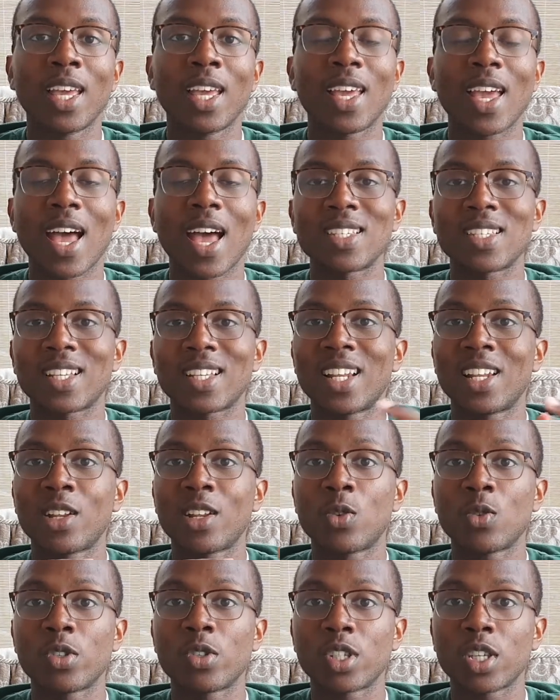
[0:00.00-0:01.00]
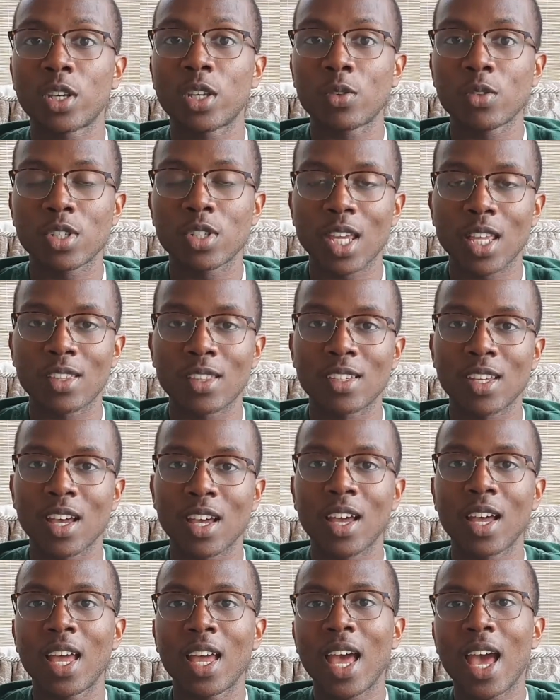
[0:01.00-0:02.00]
It has a clinical skills
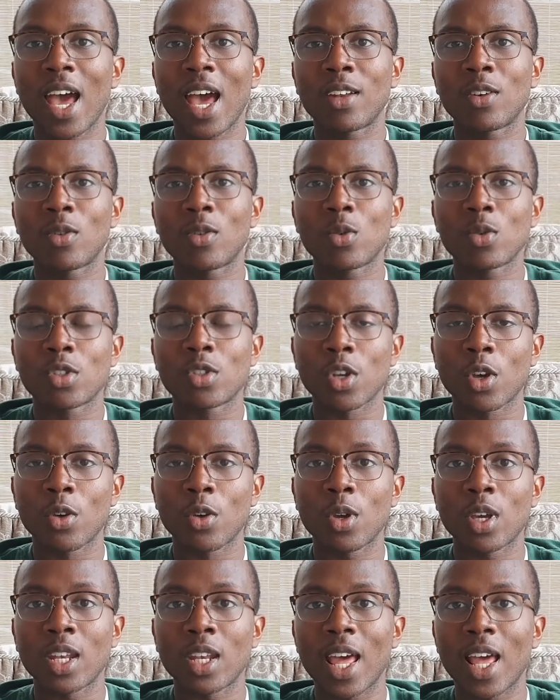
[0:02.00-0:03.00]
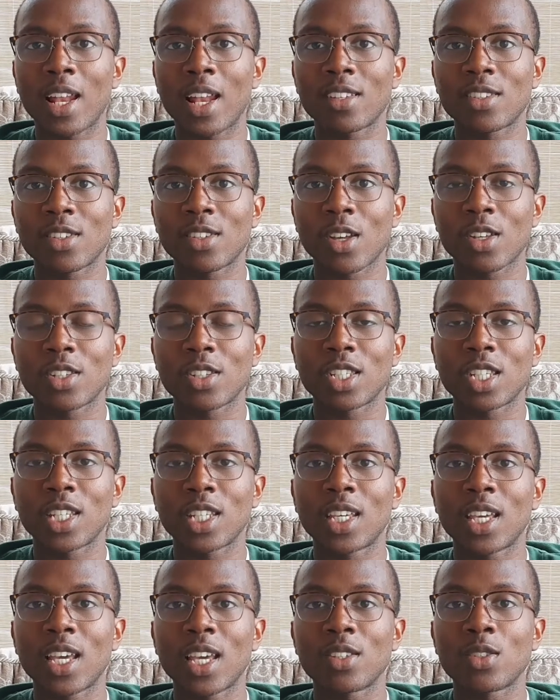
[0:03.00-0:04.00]
center and also an
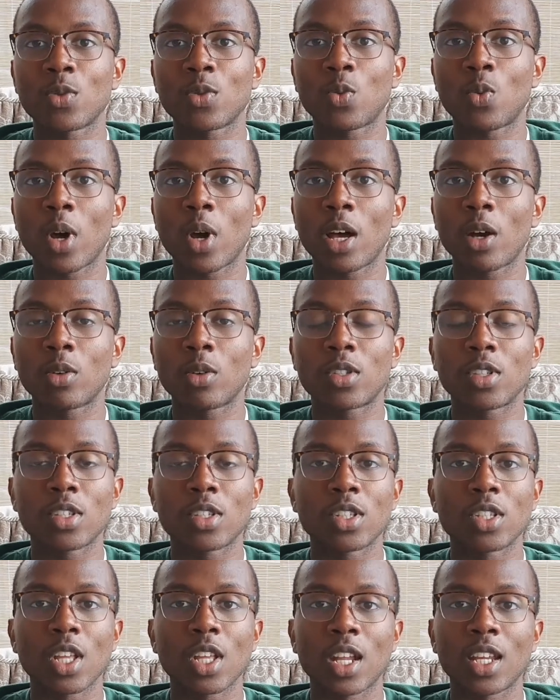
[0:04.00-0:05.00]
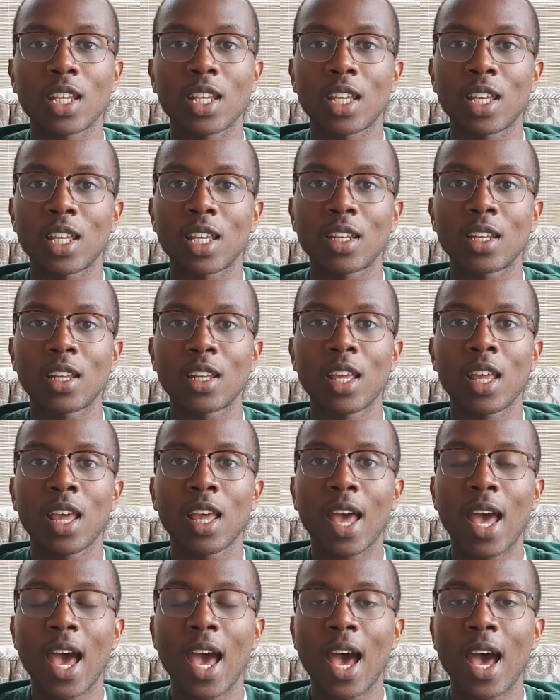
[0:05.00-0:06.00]
LSRC as well to study in,
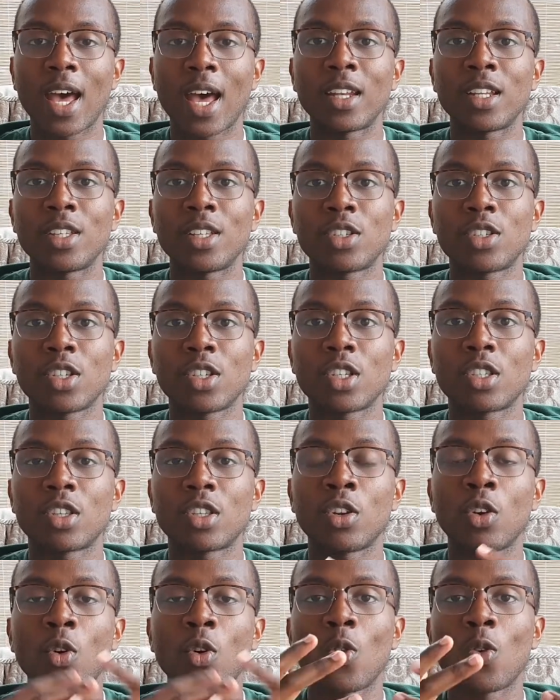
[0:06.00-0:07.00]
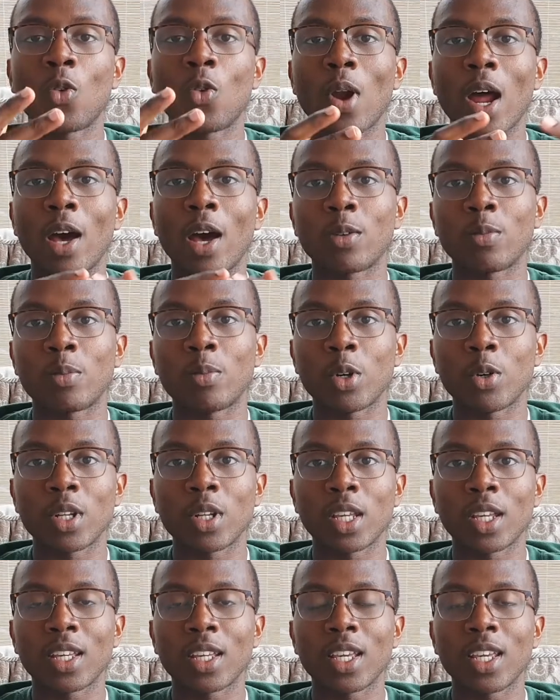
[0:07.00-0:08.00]
and it's just an all-round
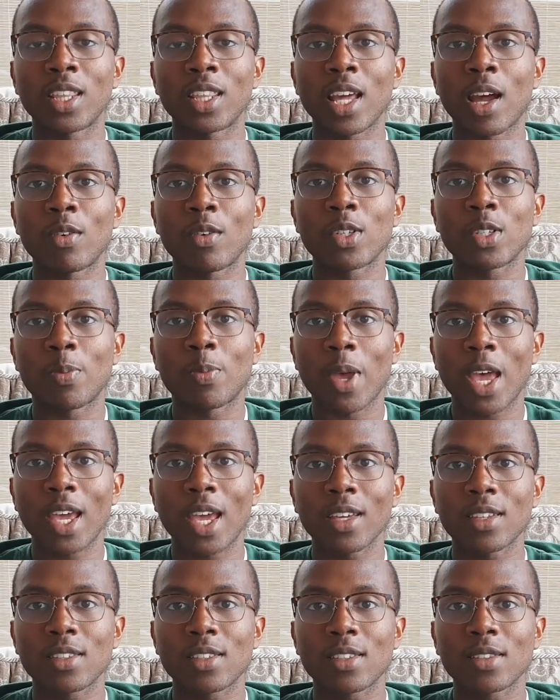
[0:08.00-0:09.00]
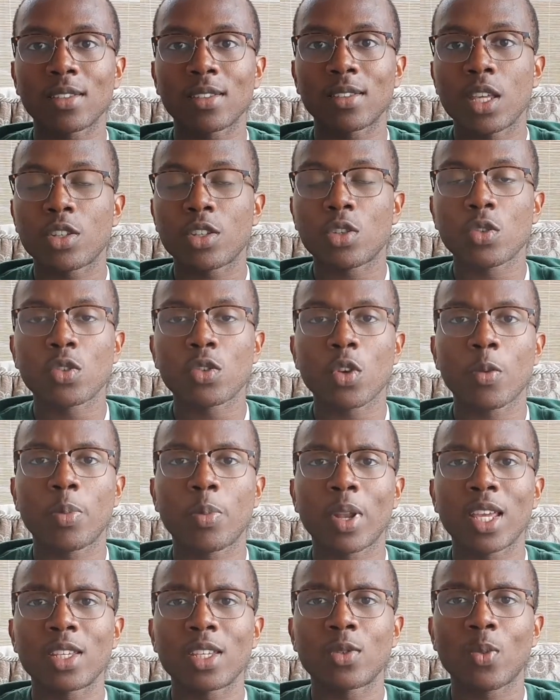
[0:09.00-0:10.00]
building in that respect. It's also a
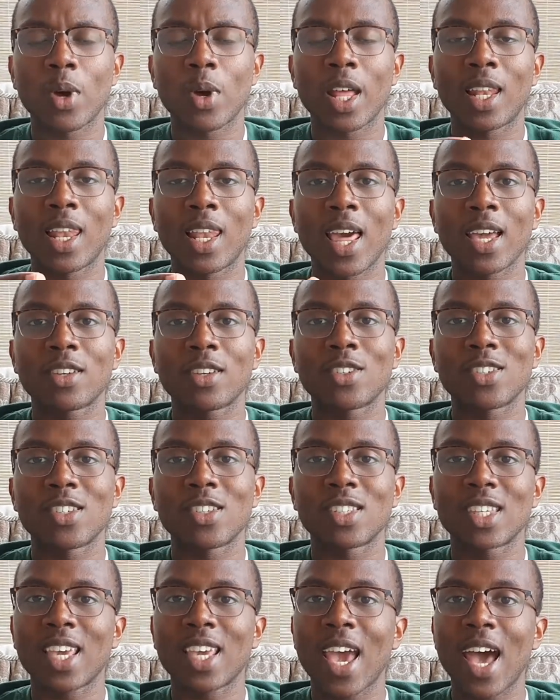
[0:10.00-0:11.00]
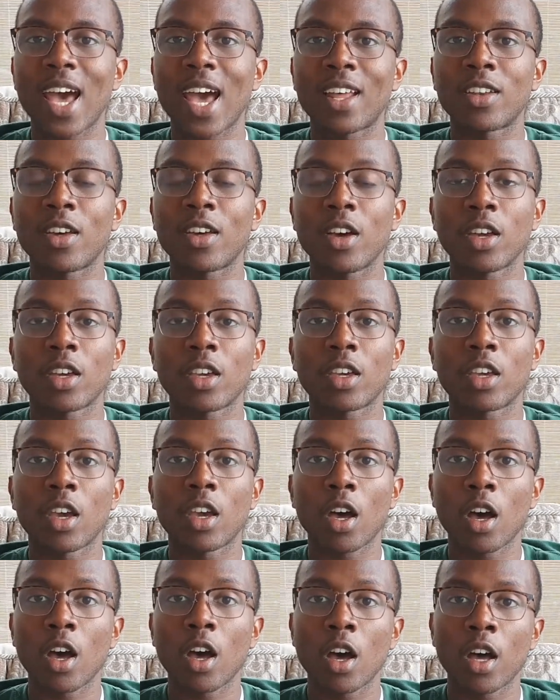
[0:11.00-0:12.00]
place where lectures can
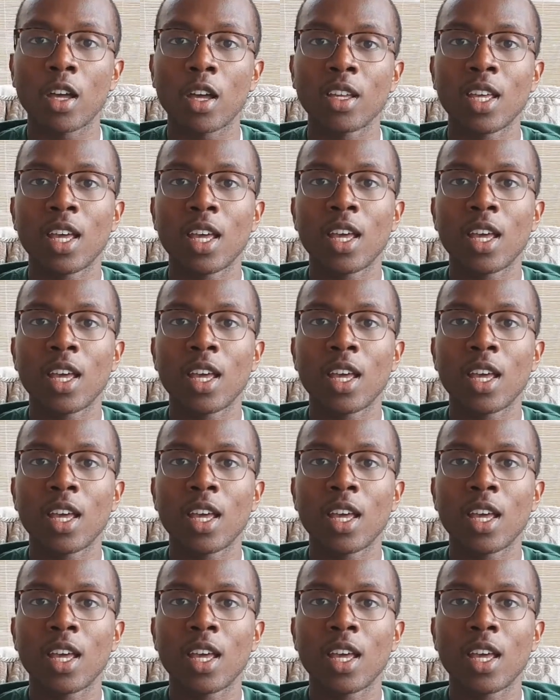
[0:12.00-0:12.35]
occur.